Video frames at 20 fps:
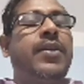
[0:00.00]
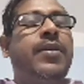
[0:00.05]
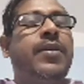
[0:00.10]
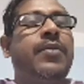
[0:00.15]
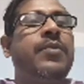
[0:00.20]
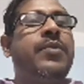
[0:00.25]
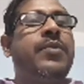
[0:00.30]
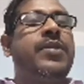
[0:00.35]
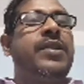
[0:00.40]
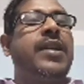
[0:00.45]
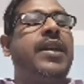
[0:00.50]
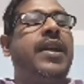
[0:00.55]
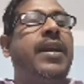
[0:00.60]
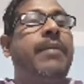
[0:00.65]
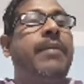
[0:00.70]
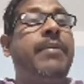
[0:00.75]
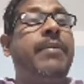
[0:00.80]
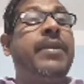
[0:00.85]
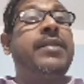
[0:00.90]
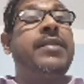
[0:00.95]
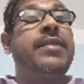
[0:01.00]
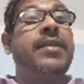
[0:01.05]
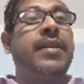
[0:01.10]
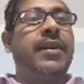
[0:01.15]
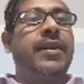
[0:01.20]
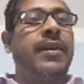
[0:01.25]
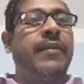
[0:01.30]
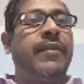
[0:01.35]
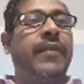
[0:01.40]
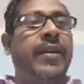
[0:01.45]
which are having
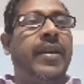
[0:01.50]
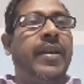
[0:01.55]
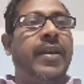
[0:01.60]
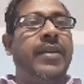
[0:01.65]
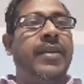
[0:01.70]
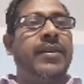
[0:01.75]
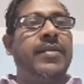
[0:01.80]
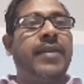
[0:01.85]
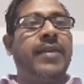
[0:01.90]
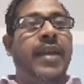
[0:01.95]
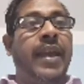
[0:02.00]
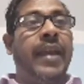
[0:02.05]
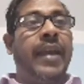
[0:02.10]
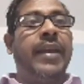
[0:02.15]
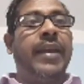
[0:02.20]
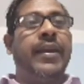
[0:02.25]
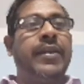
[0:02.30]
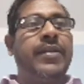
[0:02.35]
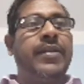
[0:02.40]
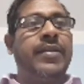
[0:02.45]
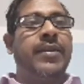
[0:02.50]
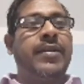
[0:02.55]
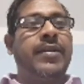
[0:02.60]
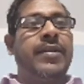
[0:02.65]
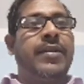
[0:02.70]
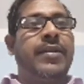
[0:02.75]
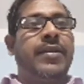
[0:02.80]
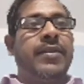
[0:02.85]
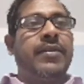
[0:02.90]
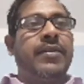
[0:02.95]
significant height
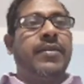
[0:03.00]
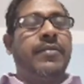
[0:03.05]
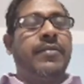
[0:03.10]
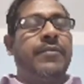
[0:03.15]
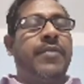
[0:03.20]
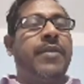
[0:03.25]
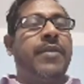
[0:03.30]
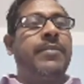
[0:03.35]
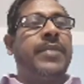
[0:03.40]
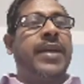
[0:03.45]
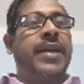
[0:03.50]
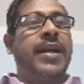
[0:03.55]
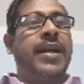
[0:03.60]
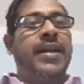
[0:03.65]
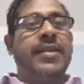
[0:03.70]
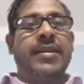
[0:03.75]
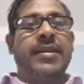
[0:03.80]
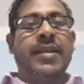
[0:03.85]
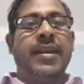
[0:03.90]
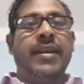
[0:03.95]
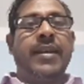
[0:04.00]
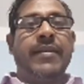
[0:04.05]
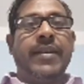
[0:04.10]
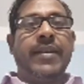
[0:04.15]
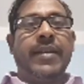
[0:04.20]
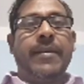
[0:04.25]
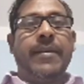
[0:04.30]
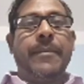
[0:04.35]
from the sea level.